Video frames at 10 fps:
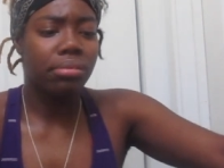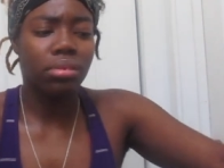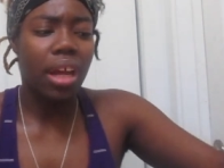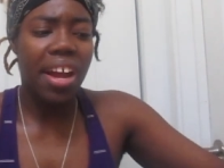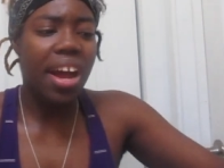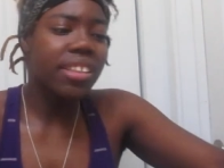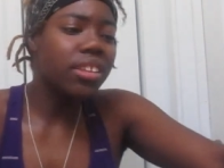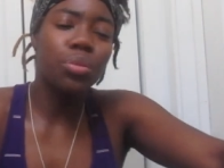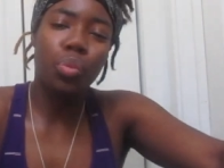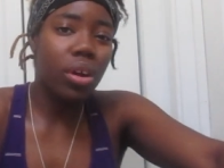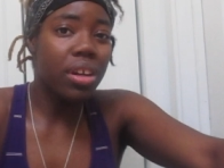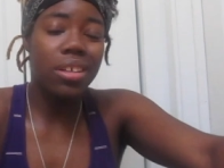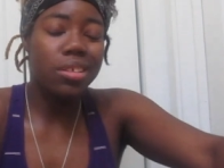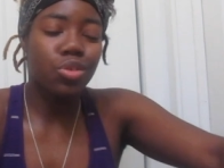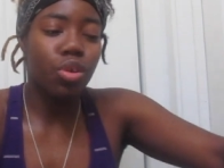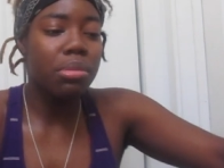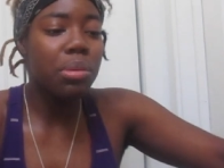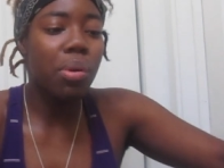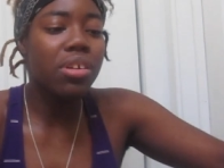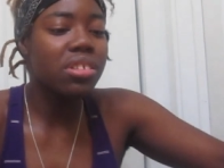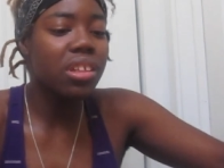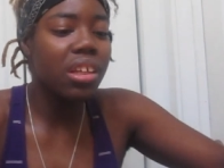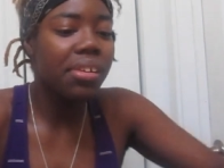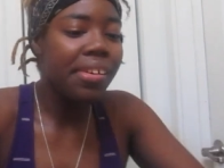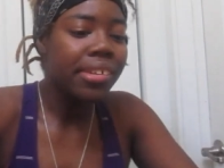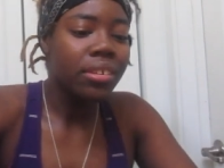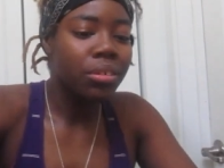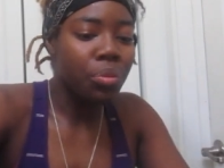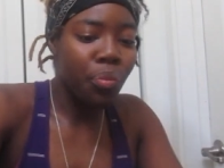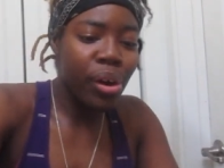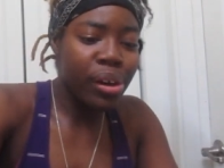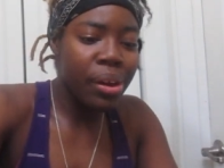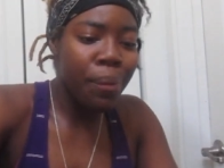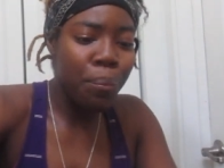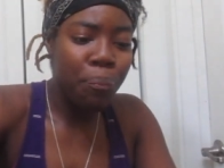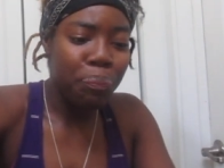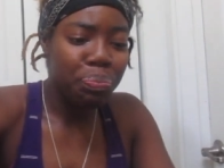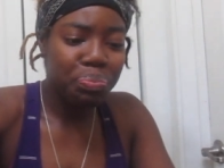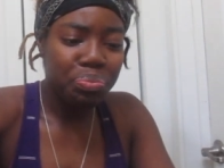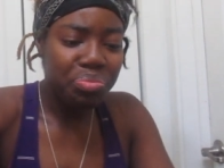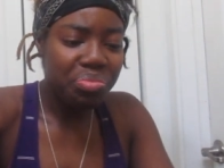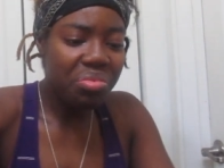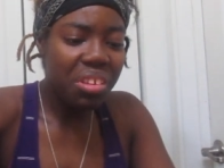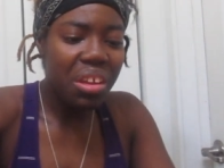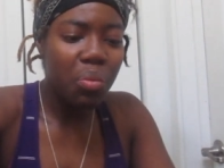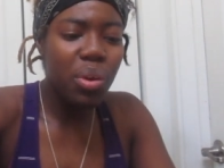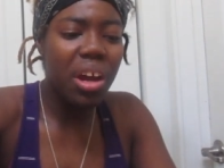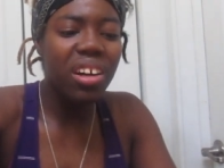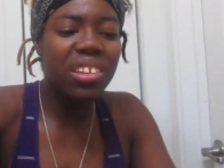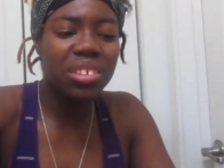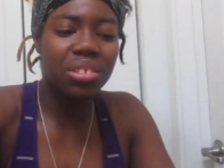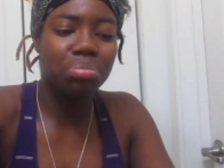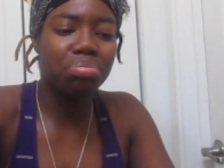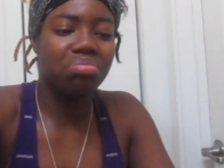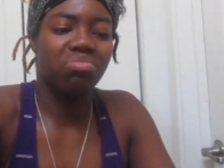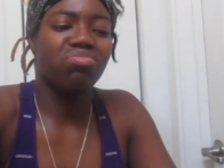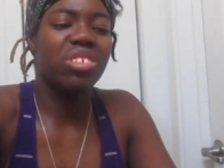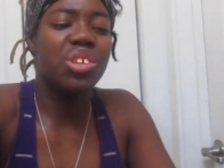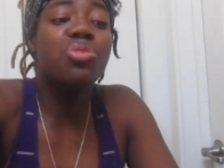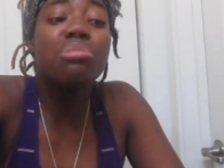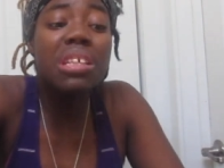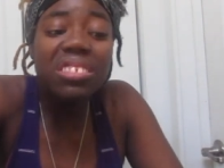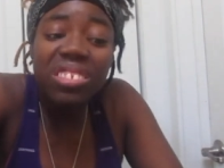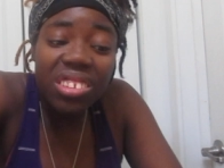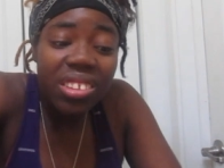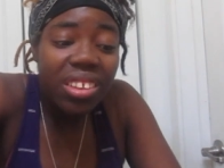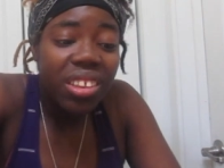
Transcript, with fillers: I, I couldn't work in the store. Me personally, I'm working with other humans